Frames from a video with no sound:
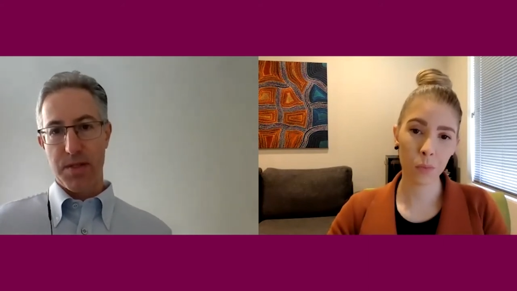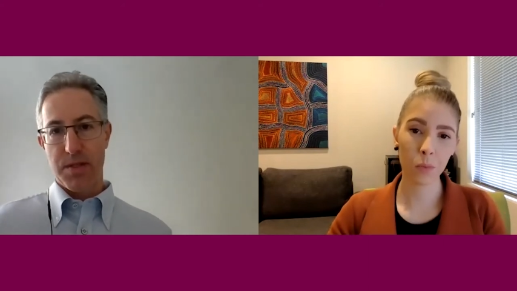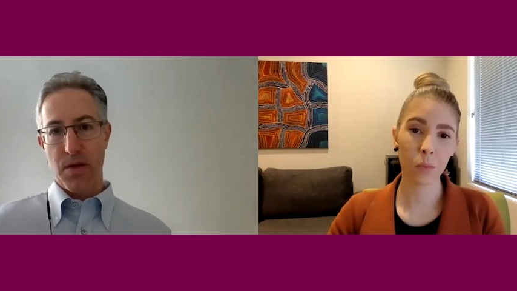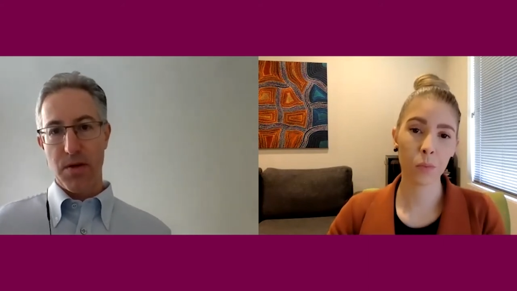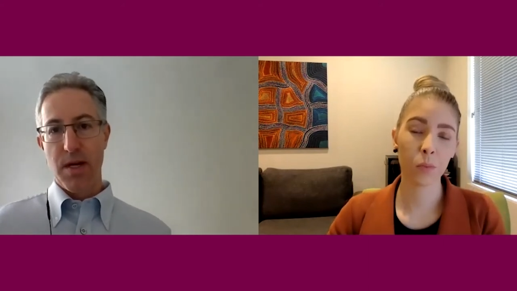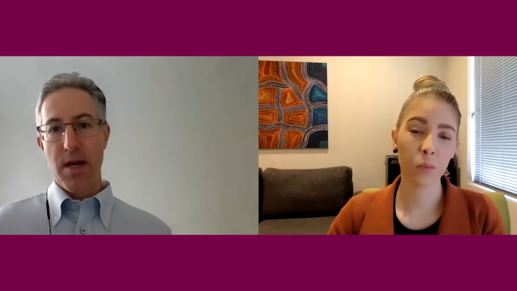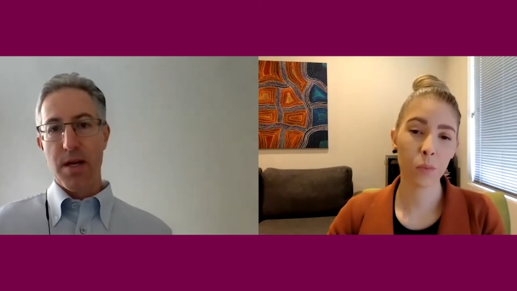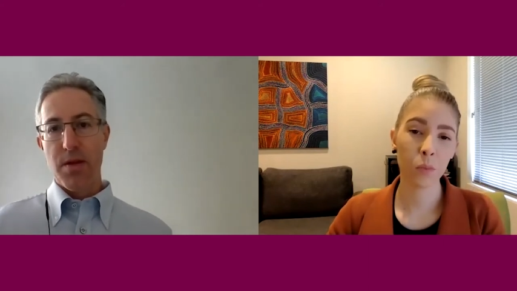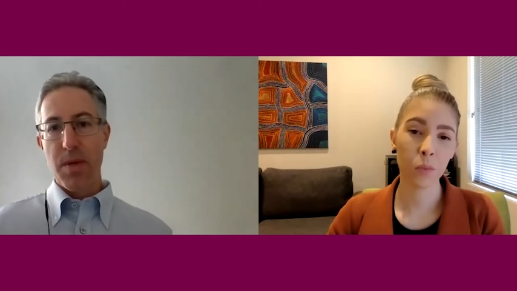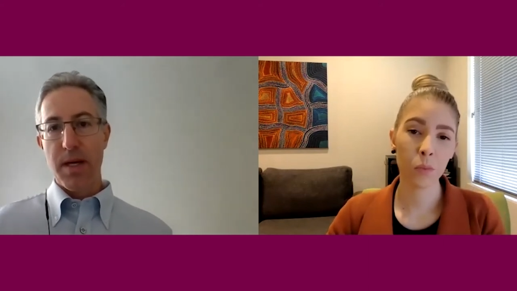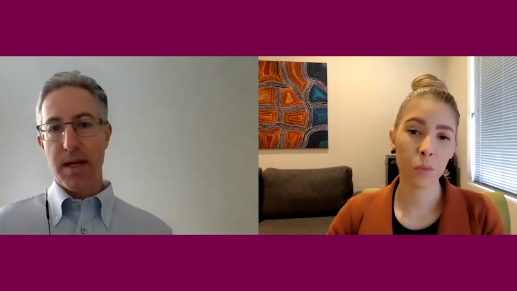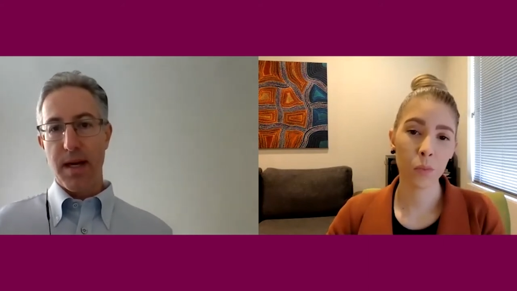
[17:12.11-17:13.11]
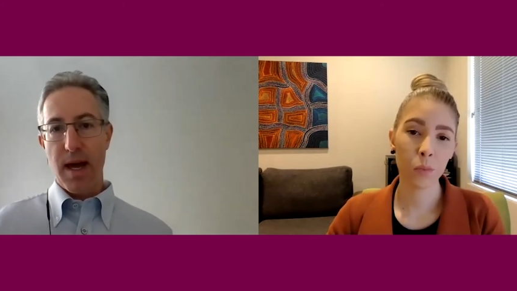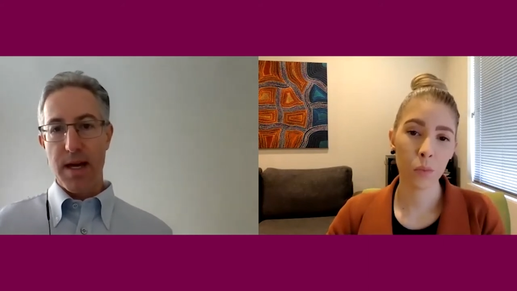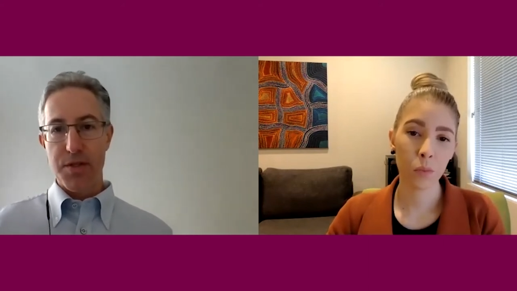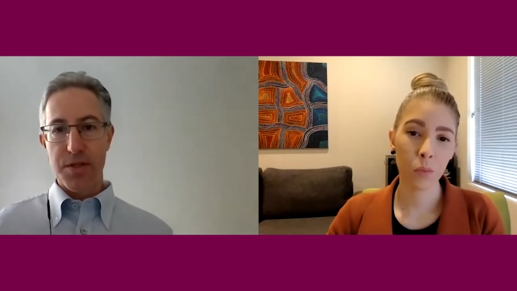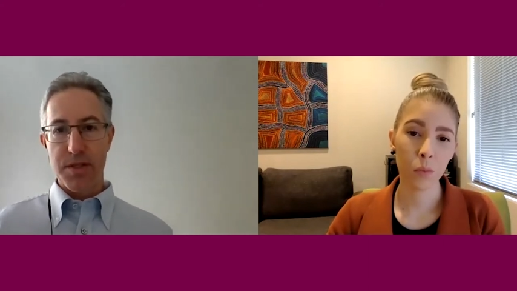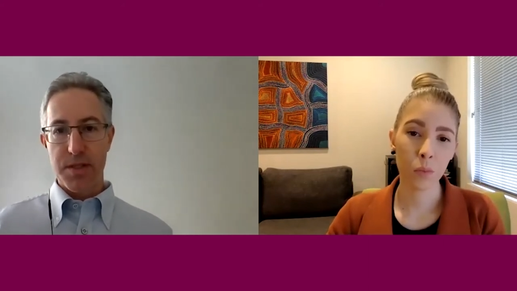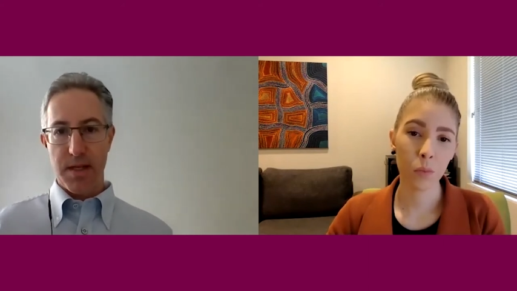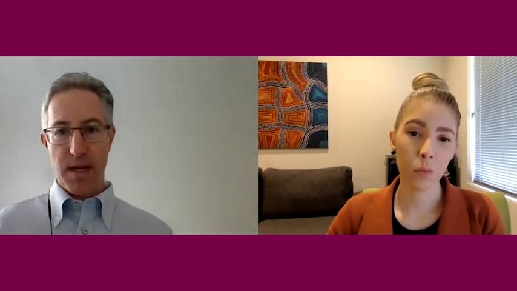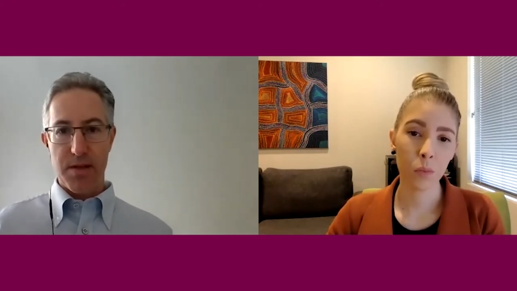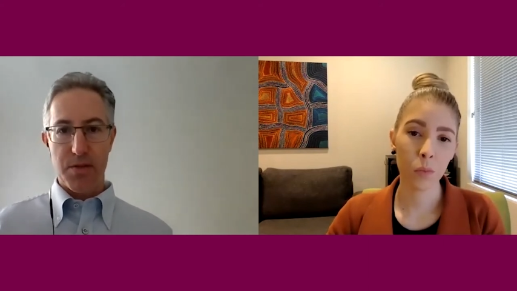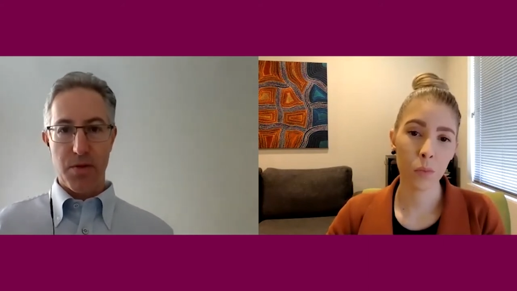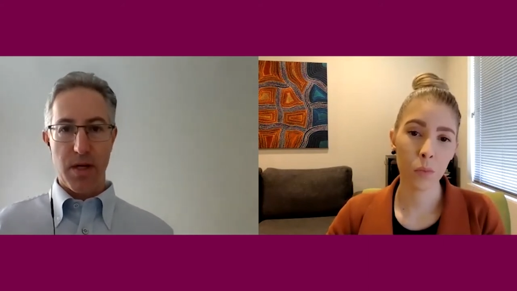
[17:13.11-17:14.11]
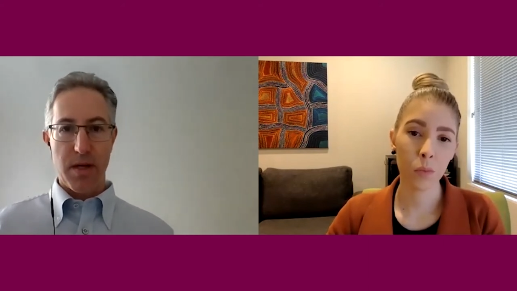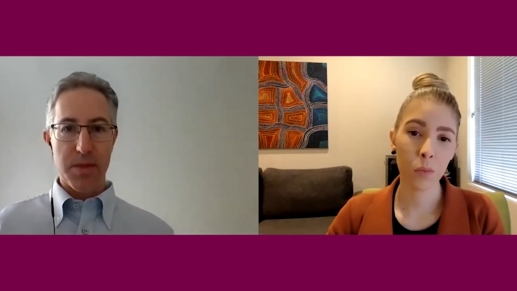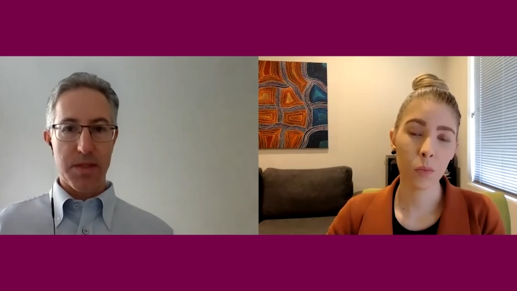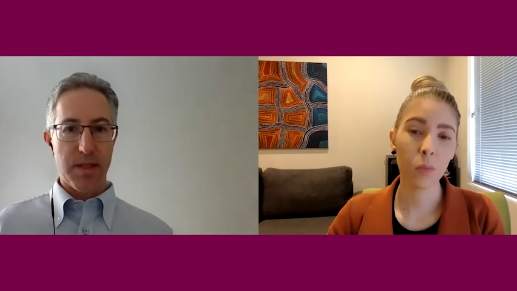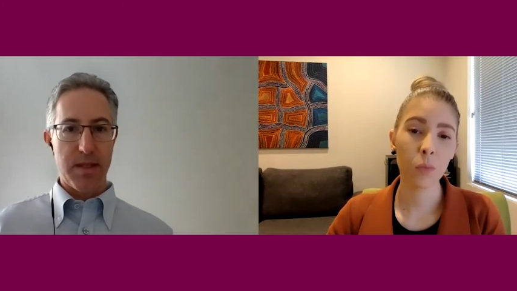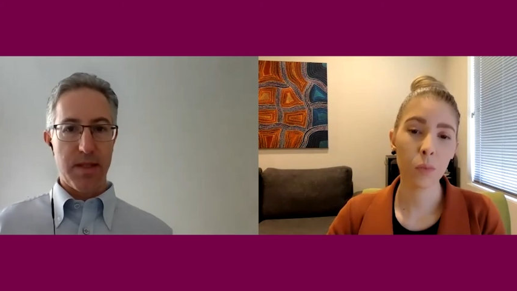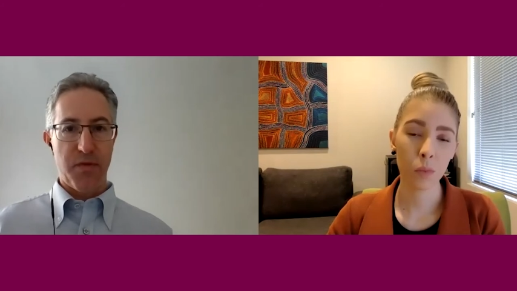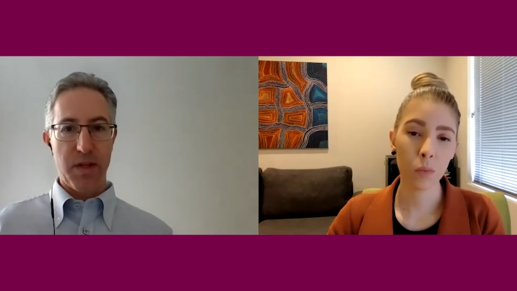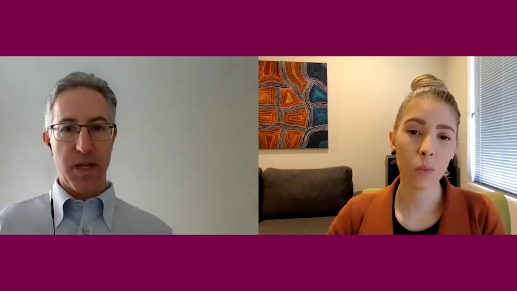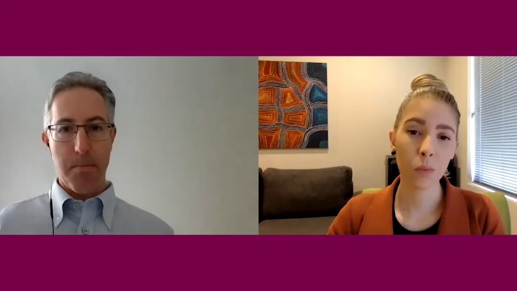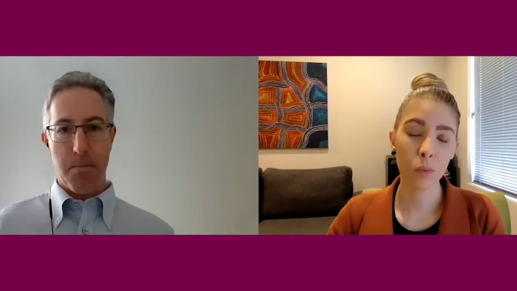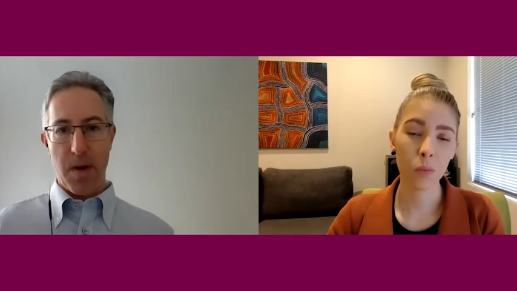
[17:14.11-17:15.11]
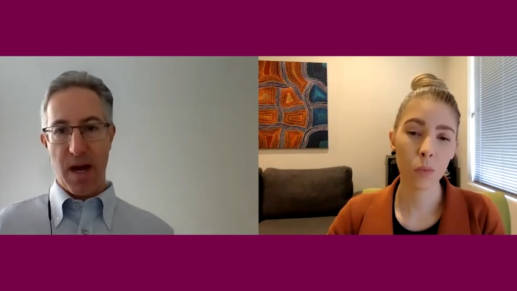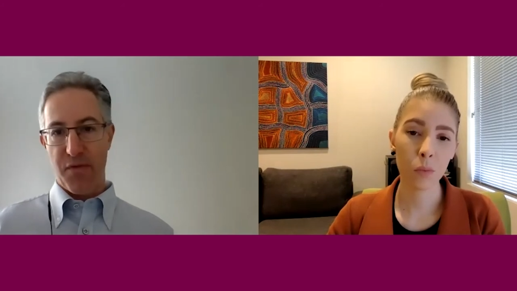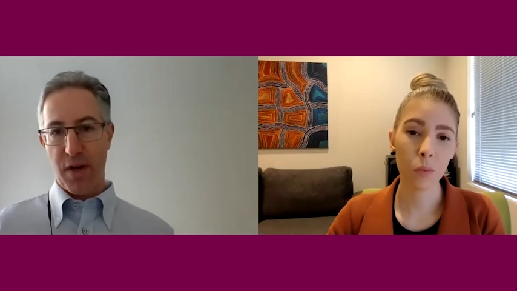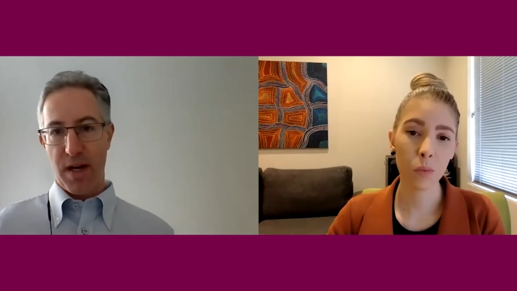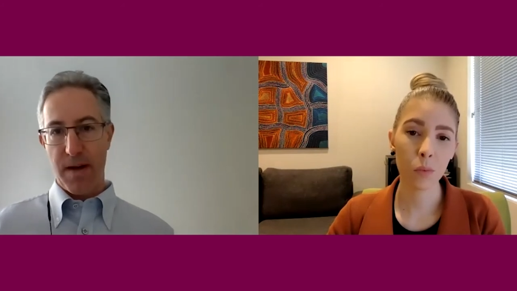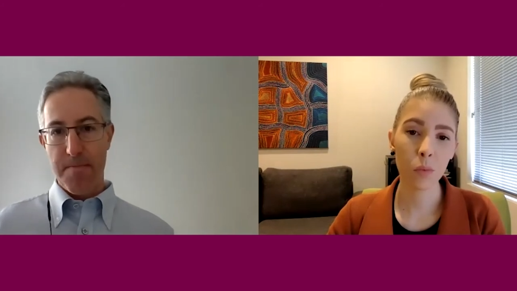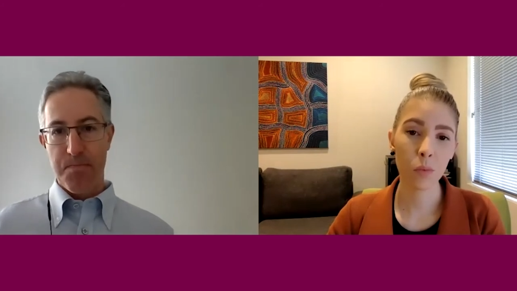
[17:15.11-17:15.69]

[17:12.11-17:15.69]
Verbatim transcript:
Speaker 1: So the medications and other treatments can definitely buffer